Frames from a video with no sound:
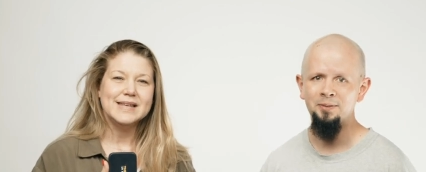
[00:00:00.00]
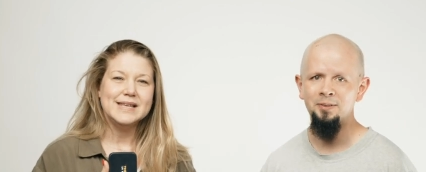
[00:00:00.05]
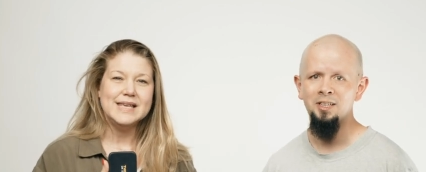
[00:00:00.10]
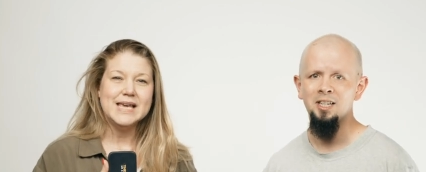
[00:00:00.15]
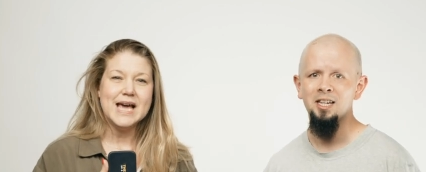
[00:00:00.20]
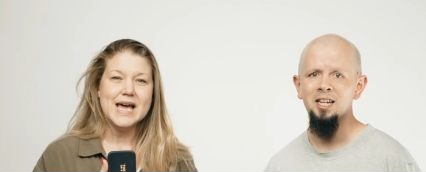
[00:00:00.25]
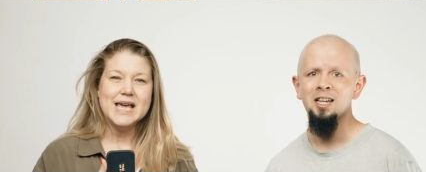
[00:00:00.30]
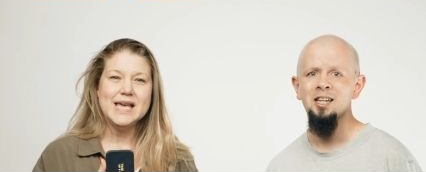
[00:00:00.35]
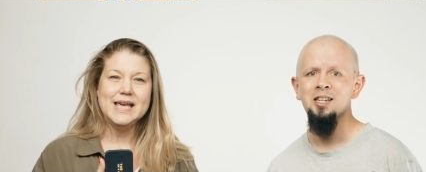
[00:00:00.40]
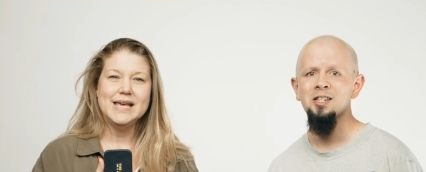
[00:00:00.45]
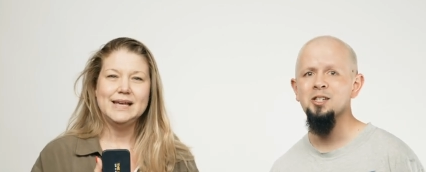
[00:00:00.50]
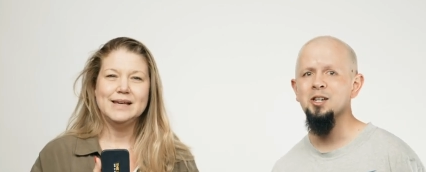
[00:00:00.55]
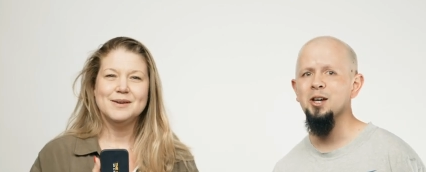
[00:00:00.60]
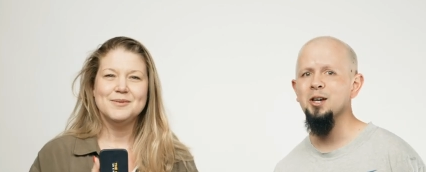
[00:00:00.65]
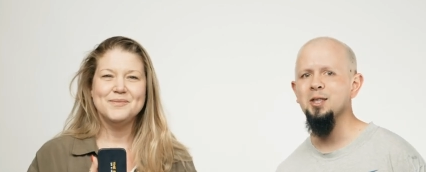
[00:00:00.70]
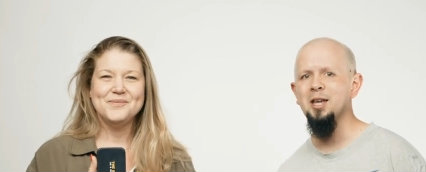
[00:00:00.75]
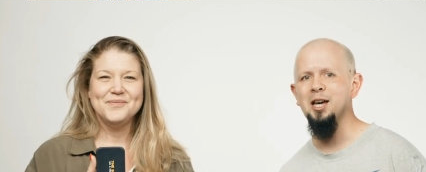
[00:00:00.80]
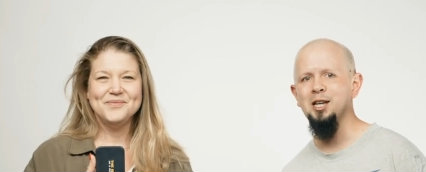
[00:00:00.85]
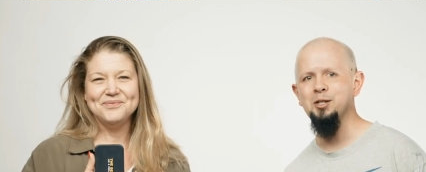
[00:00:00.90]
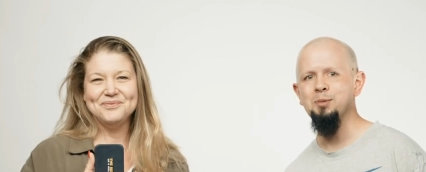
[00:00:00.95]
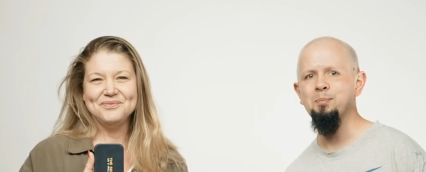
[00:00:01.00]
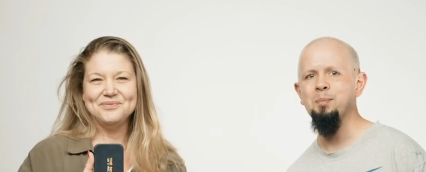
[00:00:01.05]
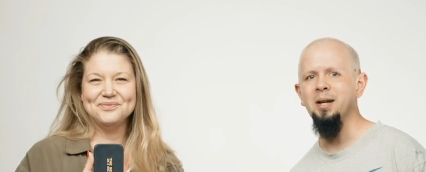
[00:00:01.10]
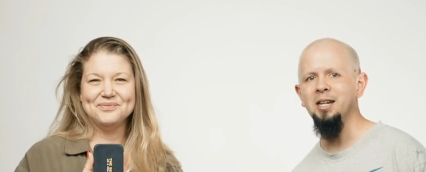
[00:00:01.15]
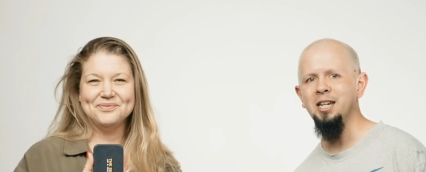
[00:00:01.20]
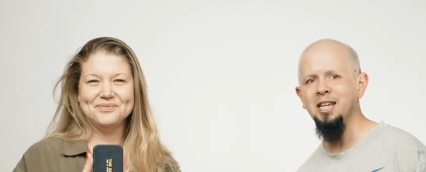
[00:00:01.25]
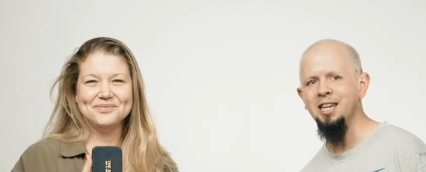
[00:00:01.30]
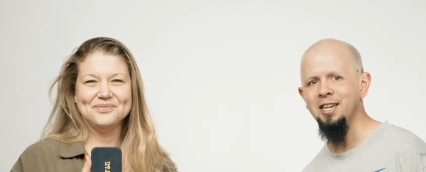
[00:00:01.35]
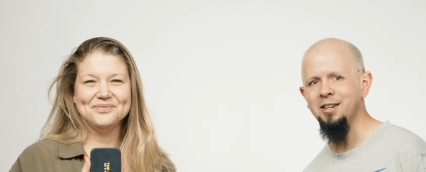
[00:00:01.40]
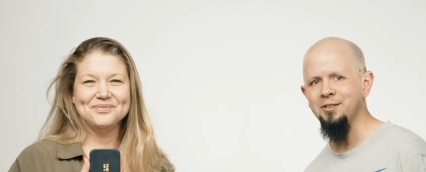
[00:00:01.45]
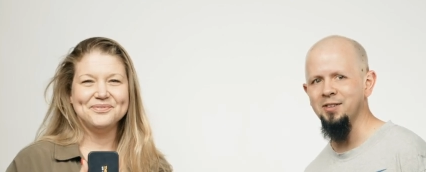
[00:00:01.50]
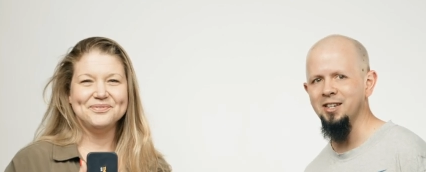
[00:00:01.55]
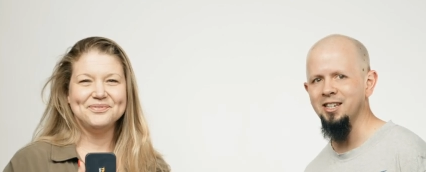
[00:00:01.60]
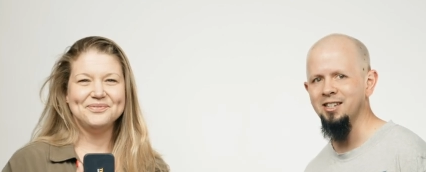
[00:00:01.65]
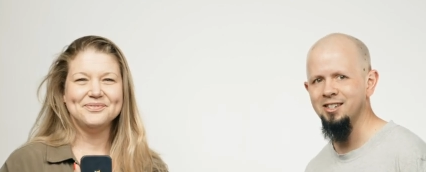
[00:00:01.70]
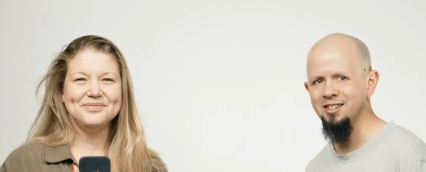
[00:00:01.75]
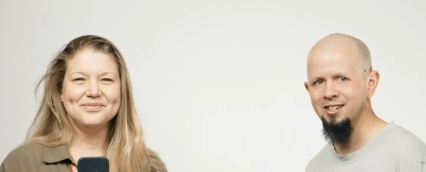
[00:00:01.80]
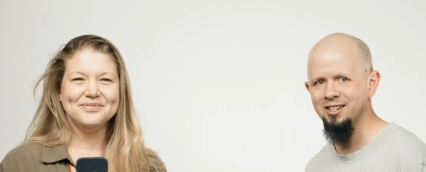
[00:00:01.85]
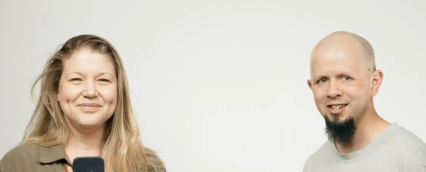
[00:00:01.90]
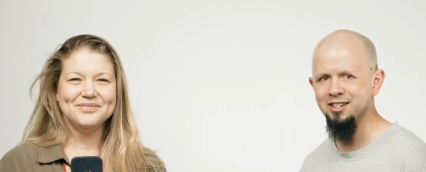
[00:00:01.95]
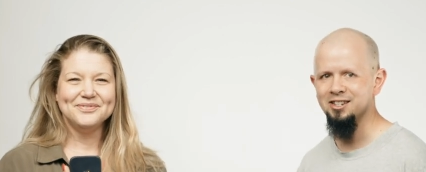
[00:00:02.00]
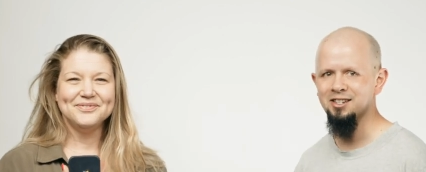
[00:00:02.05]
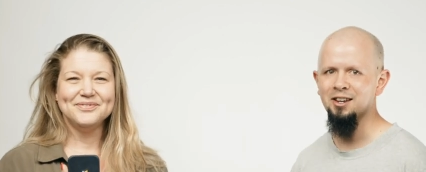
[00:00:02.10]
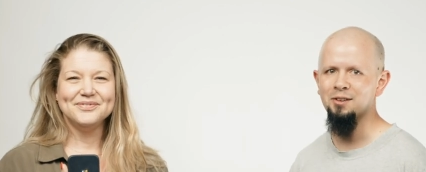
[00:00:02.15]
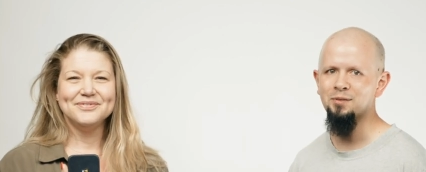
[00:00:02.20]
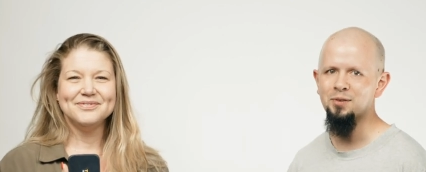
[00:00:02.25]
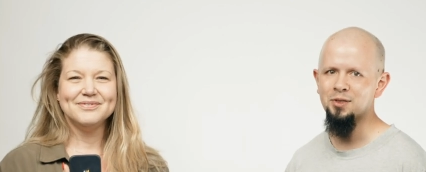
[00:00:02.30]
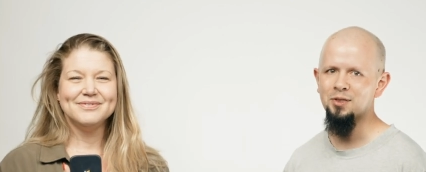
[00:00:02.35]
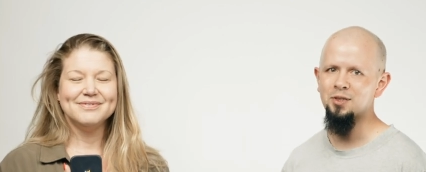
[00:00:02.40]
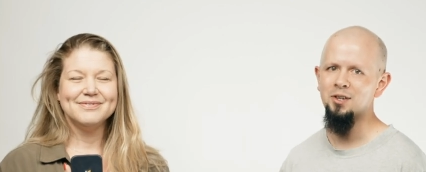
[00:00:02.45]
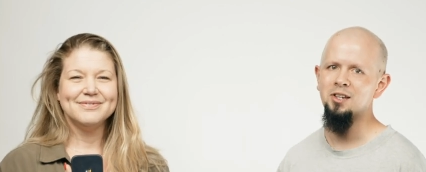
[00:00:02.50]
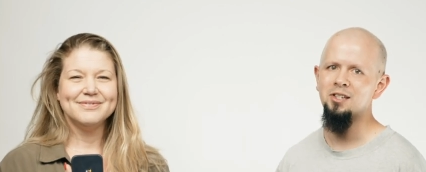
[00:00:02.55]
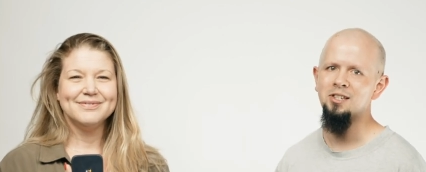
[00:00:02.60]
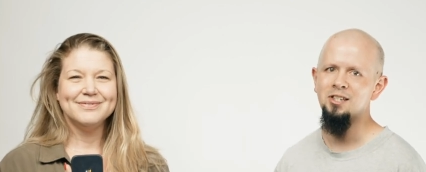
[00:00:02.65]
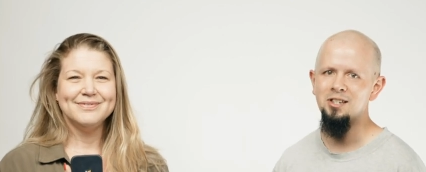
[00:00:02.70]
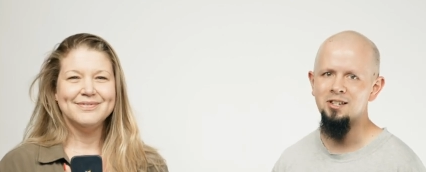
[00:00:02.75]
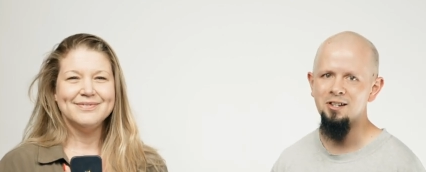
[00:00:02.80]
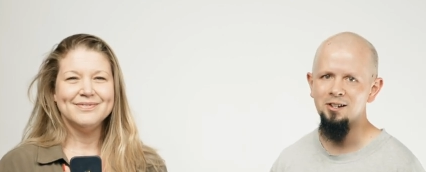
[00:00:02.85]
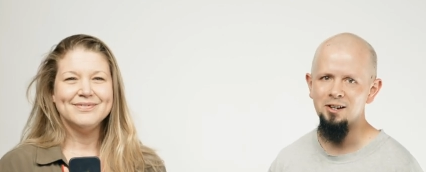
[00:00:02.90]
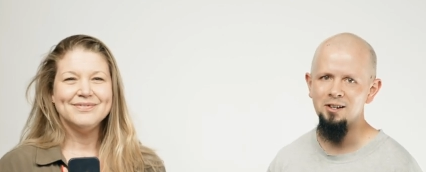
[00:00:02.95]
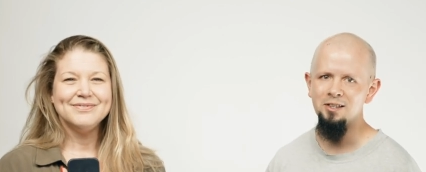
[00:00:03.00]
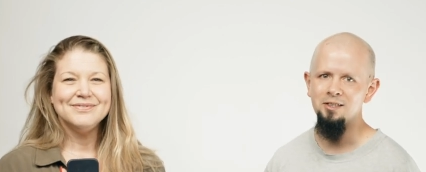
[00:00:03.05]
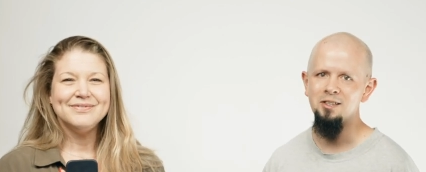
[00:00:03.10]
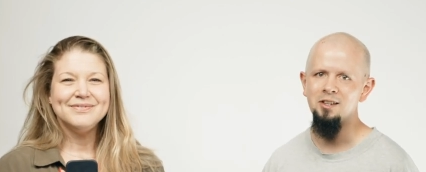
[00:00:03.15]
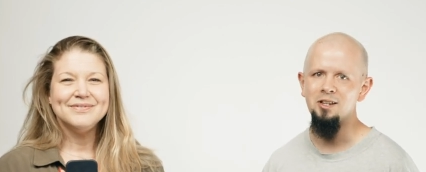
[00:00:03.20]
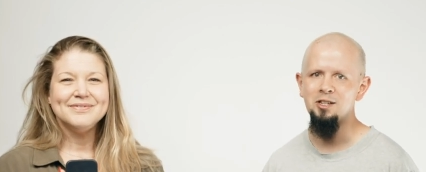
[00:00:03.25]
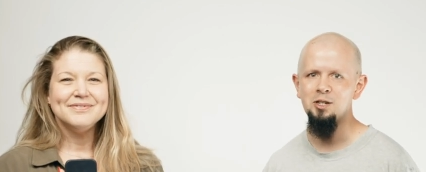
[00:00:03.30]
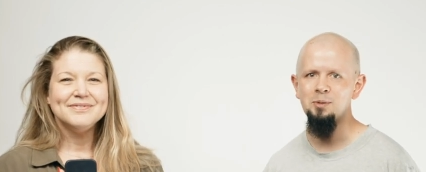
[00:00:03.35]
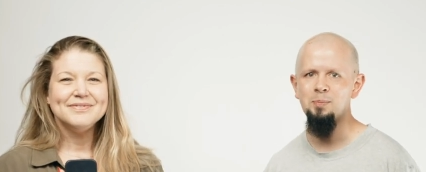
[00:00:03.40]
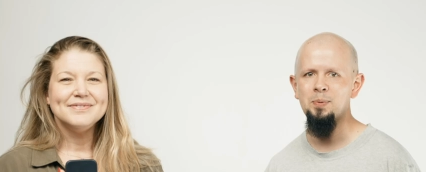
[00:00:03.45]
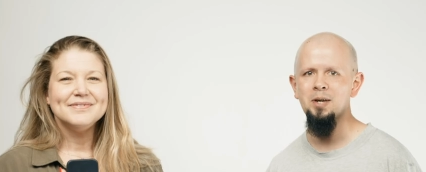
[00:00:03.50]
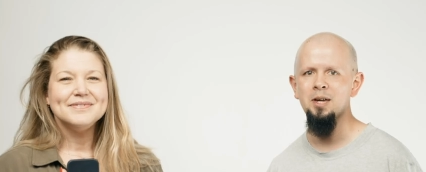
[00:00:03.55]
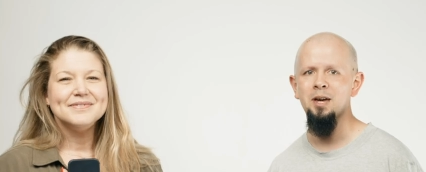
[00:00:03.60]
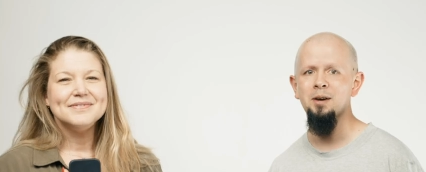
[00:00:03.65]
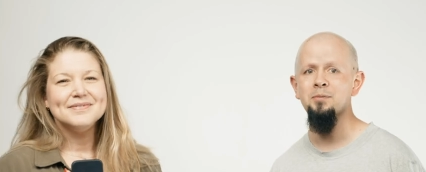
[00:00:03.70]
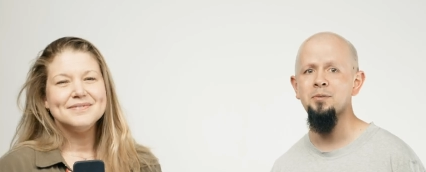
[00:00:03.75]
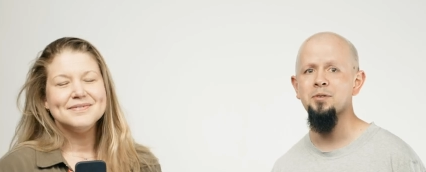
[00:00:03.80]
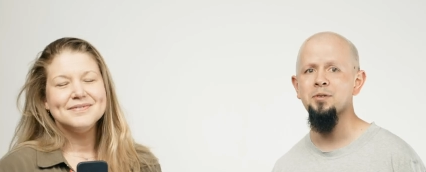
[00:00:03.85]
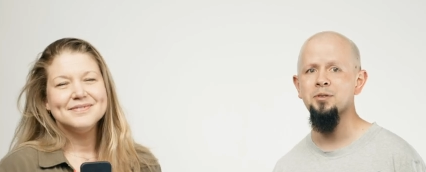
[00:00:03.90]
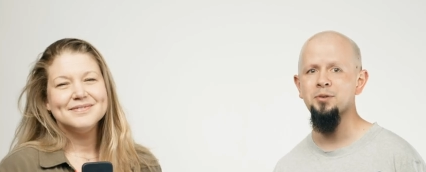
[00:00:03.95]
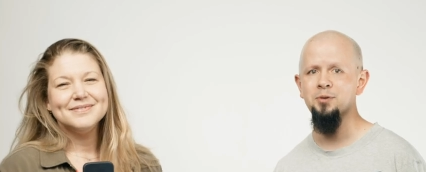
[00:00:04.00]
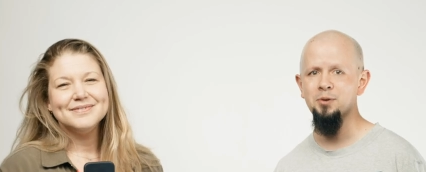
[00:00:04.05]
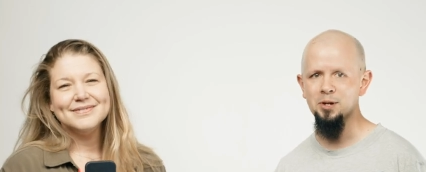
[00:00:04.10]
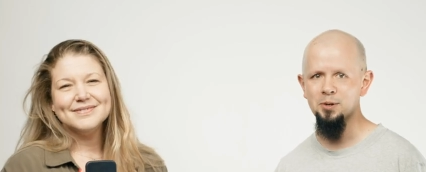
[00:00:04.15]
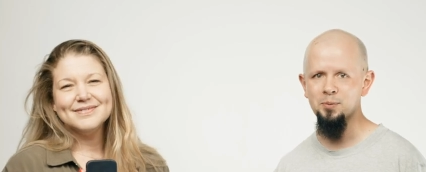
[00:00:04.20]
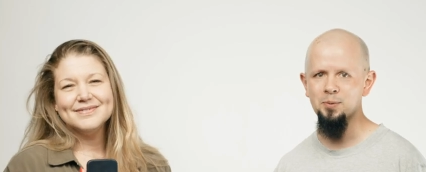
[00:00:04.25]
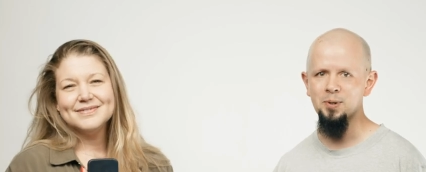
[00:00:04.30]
Speaker 1: Yay! So that's Monday evenings, 7.30 to 9.30 p.m. for three